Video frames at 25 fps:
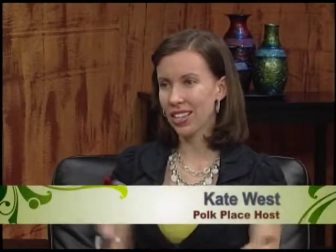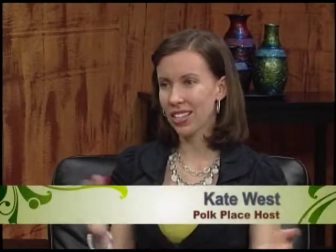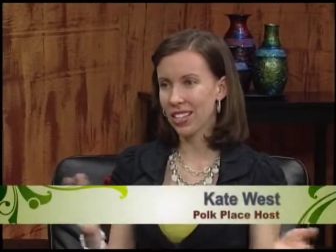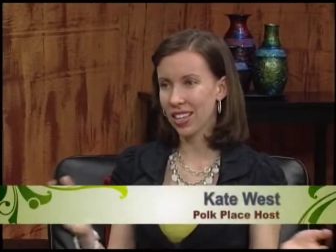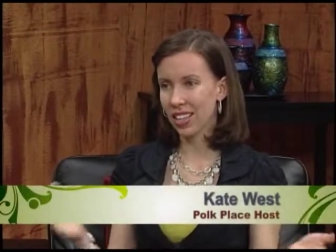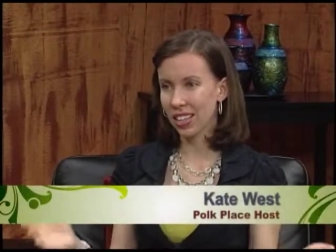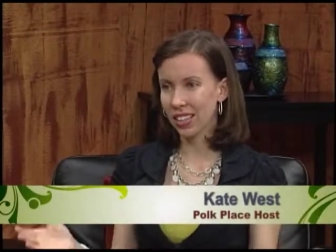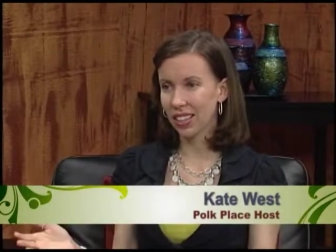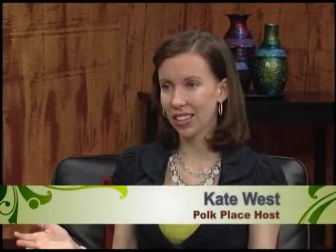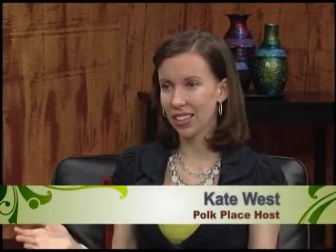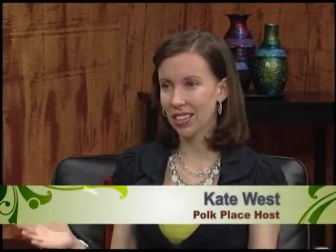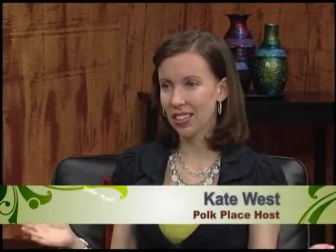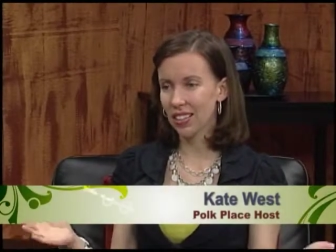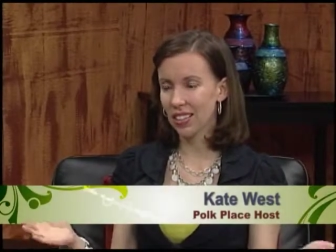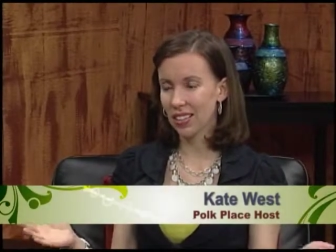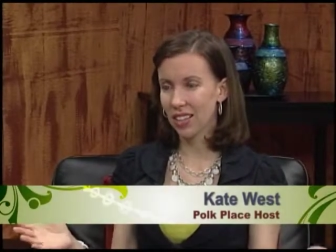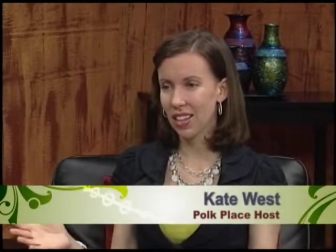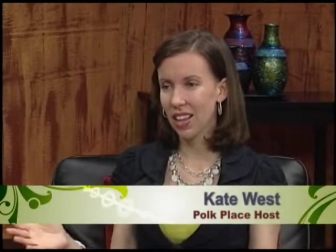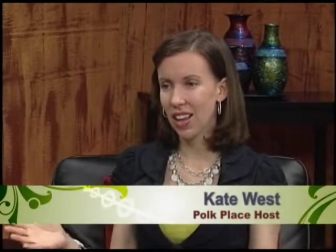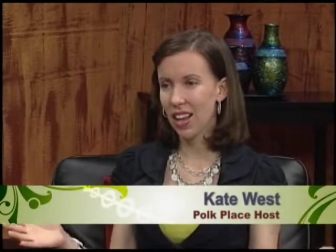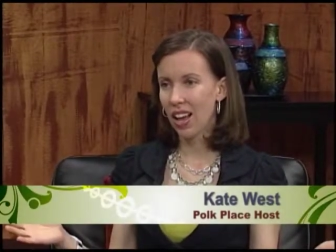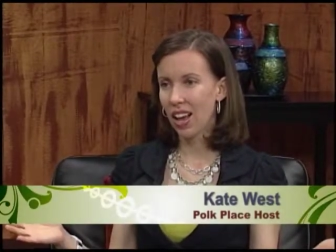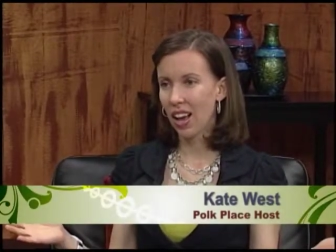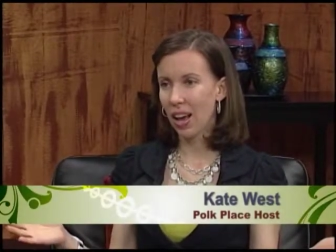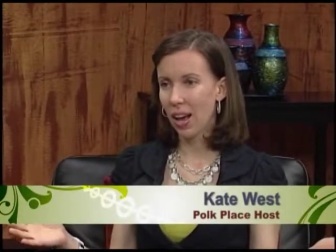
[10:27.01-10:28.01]
and telling
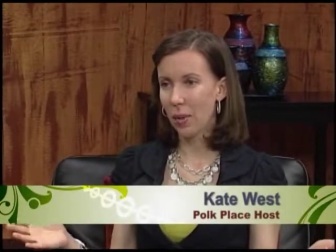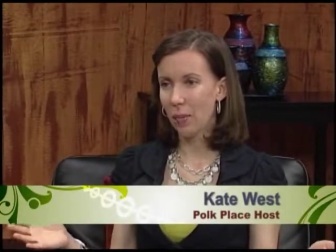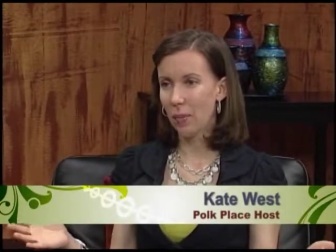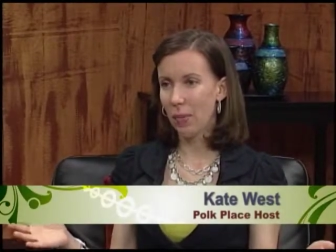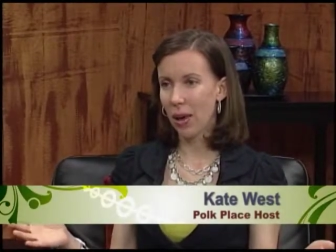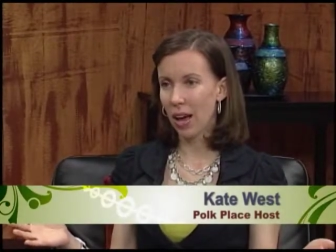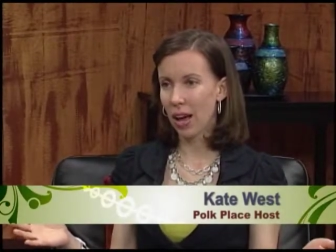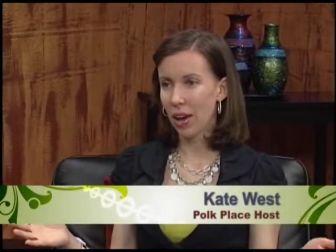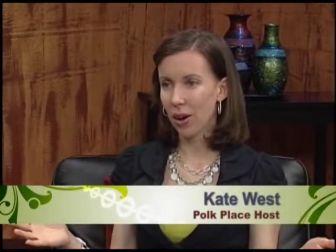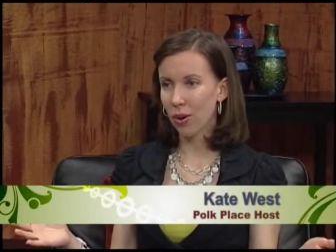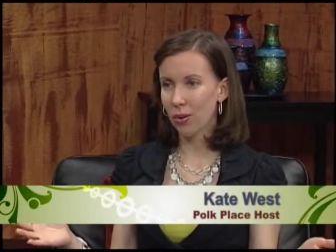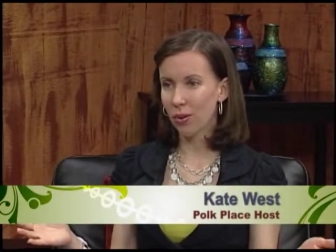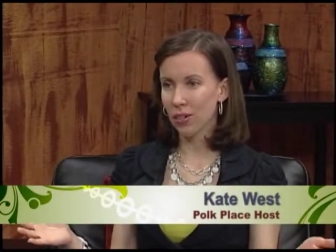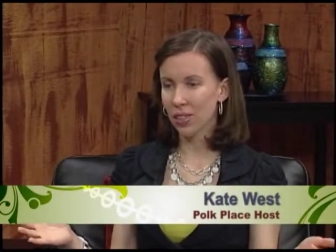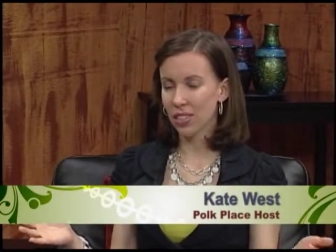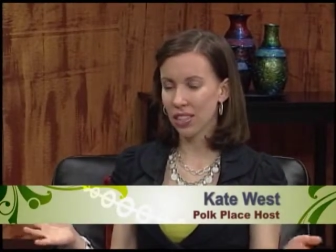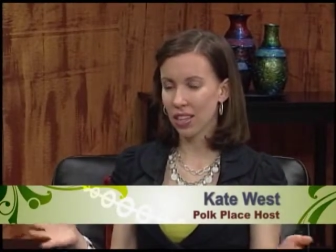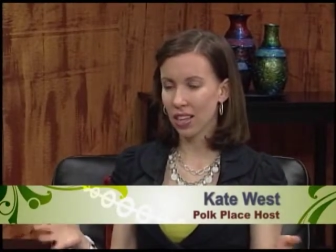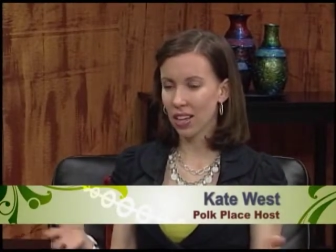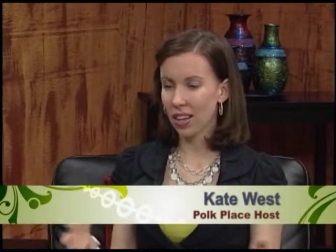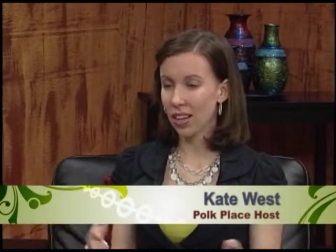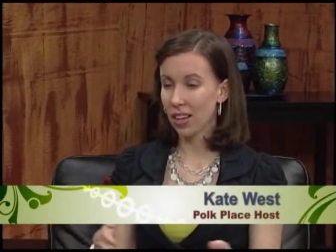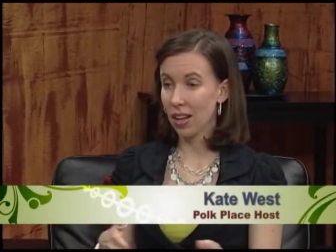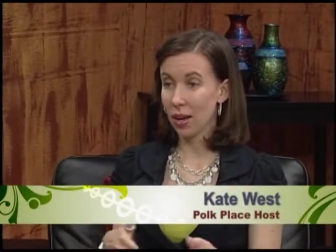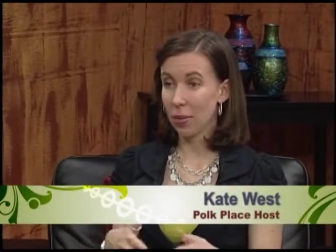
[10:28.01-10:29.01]
us about
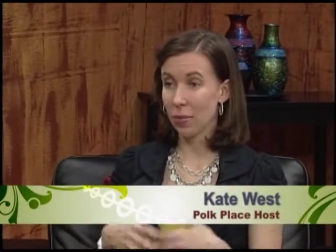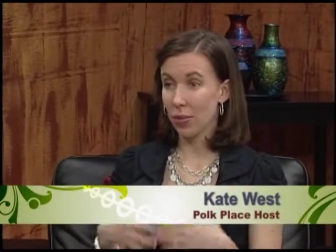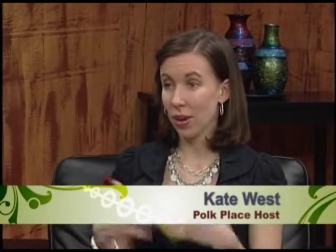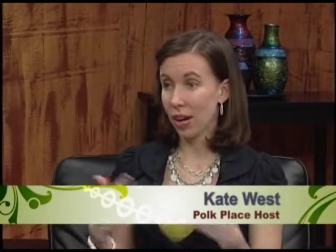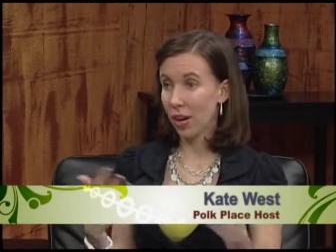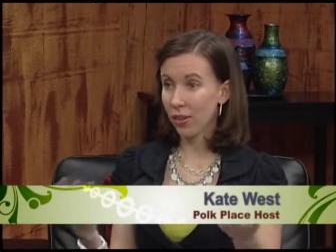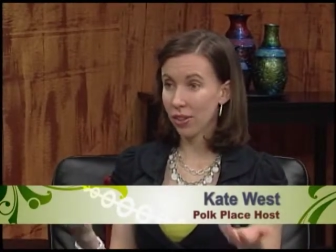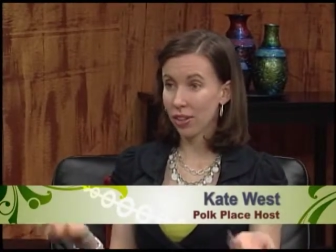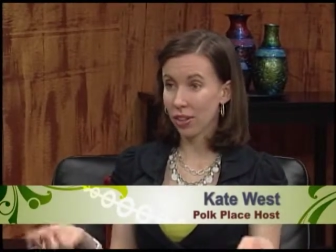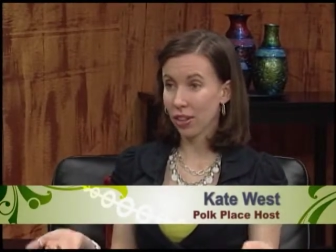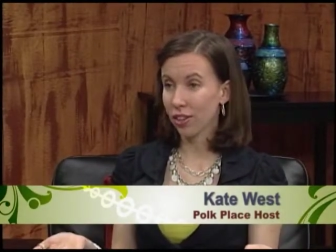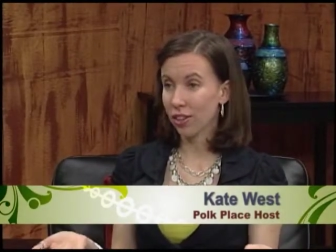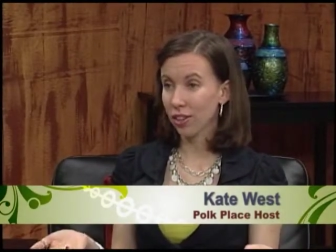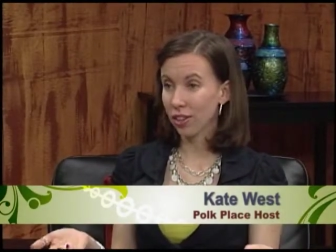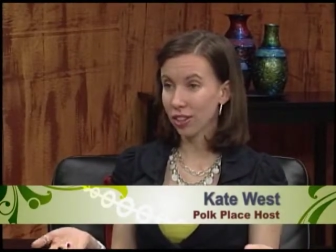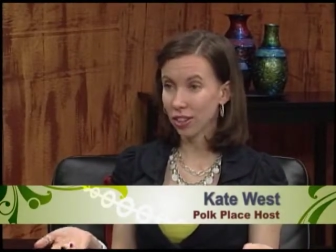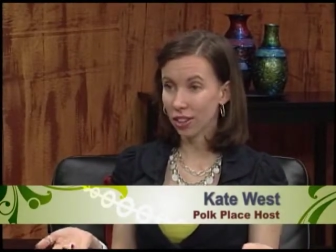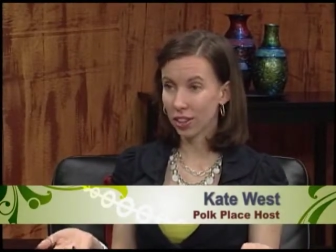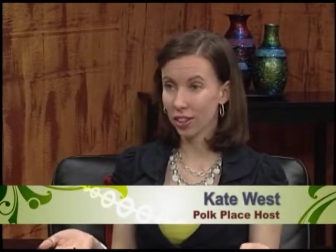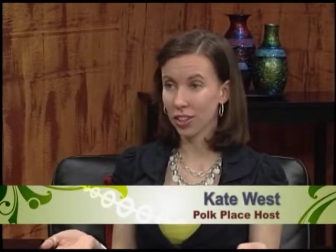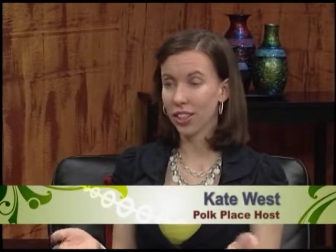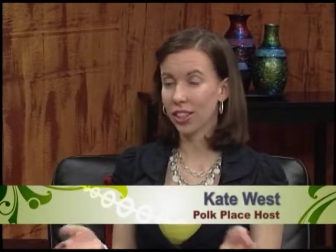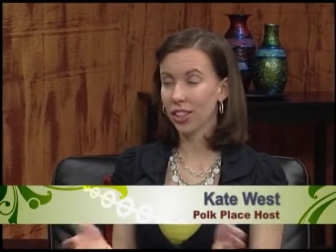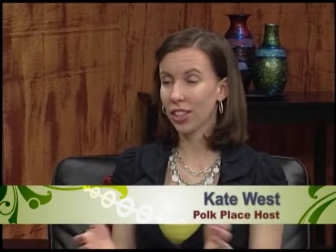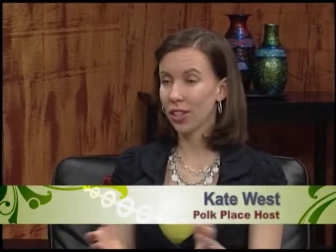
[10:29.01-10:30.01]
uh, about the
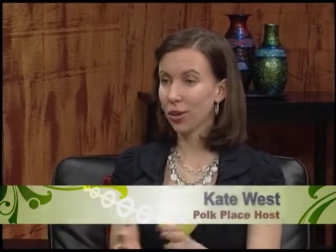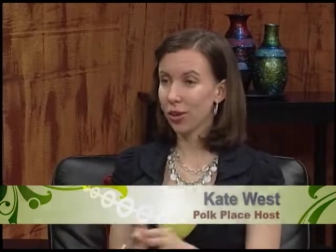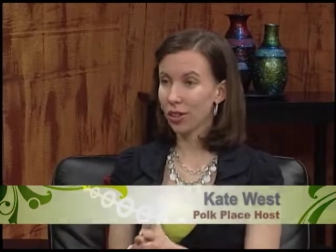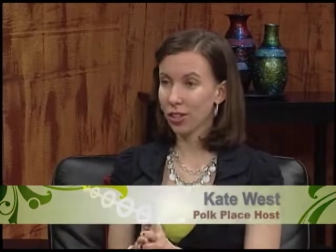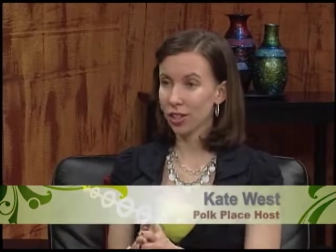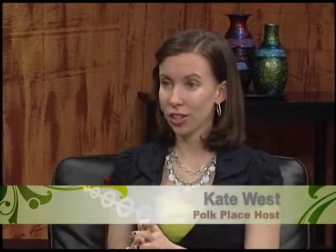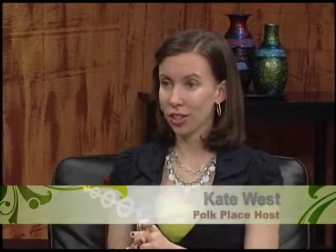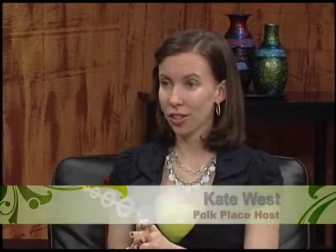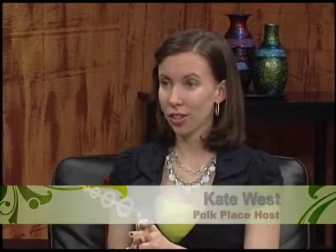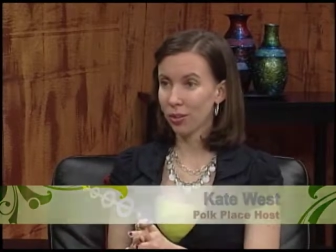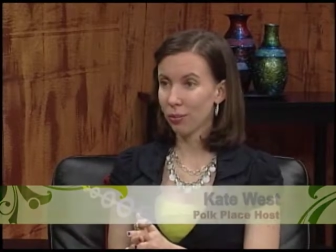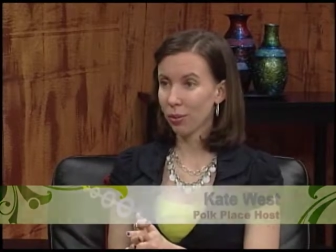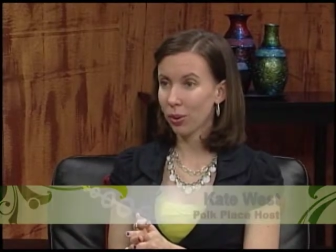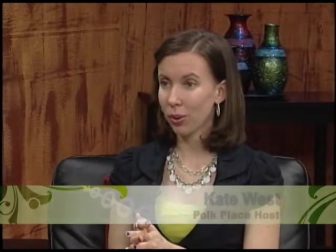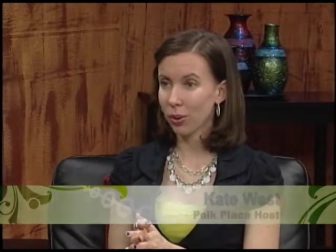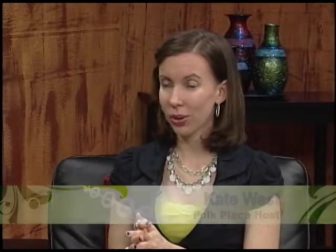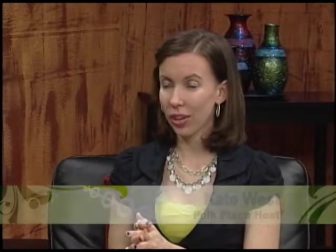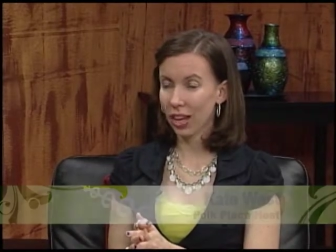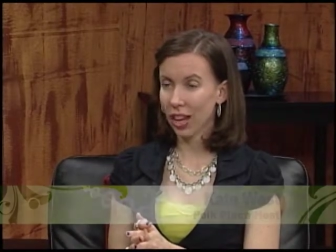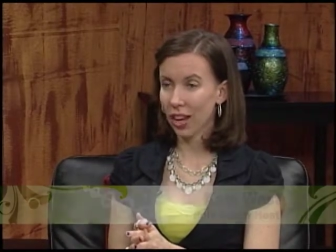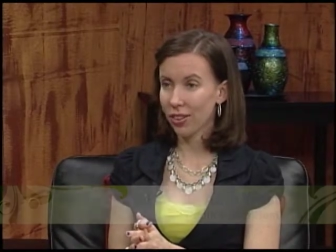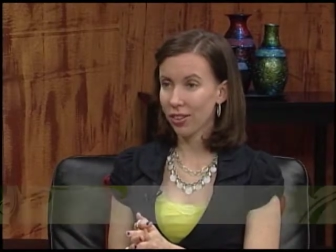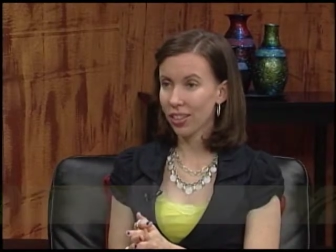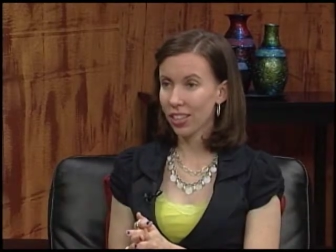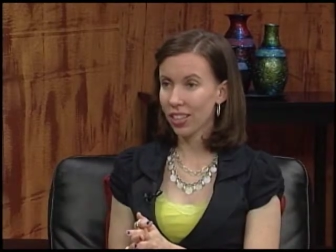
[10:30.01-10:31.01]
Early Learning Coalition of
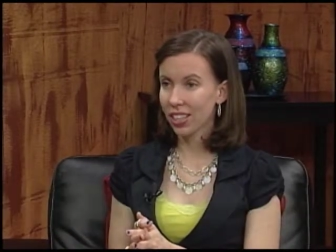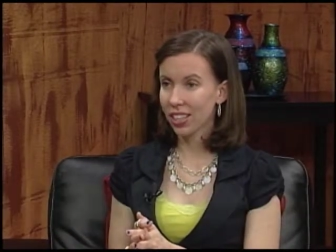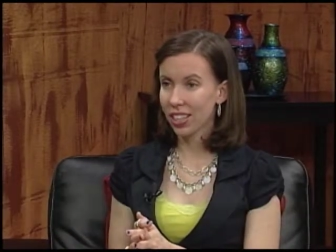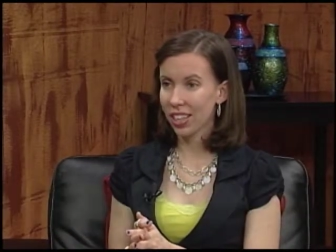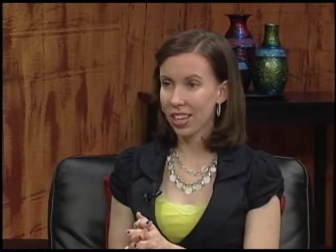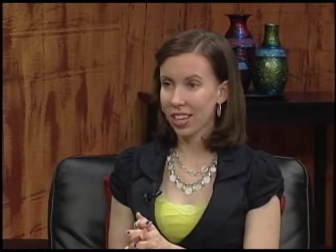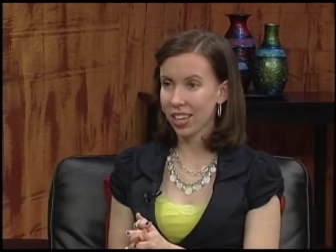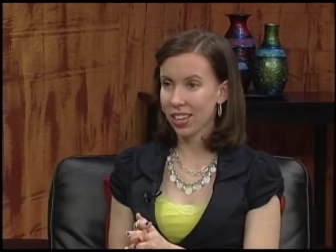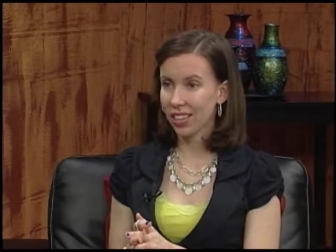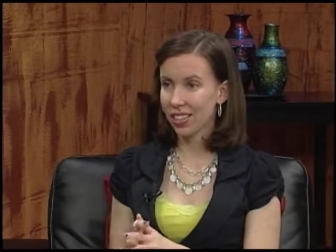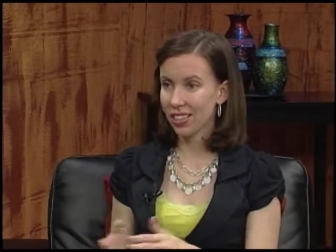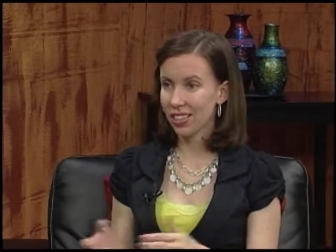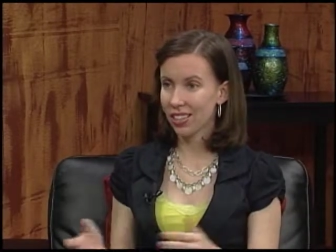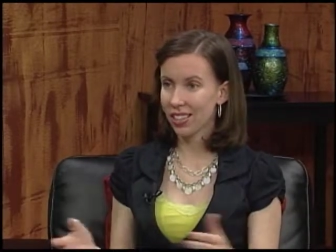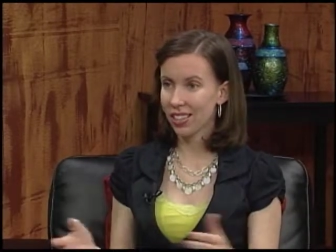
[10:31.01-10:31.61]
Polk County and,